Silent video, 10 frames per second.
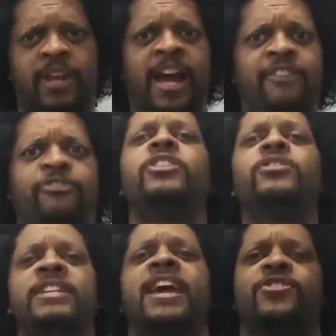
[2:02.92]
I
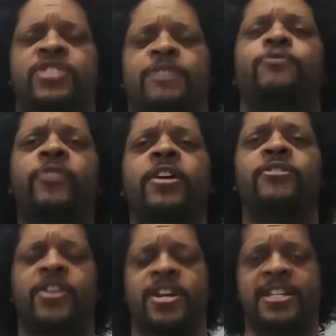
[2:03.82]
feel the energy. I'm
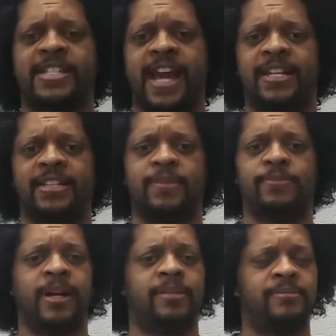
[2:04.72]
very, very excited.
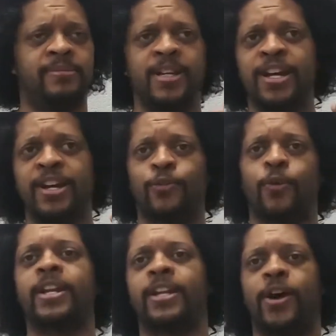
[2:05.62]
I'm
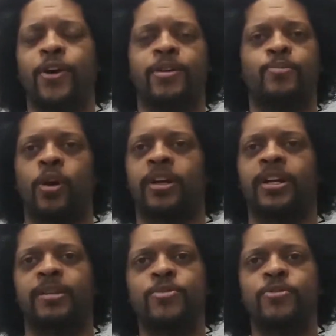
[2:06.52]
ready to go, and I'm
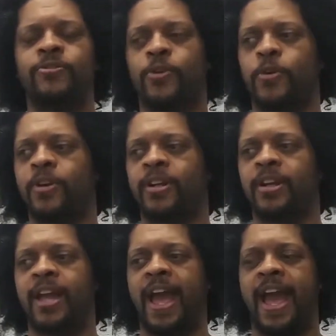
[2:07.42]
working and moving forward.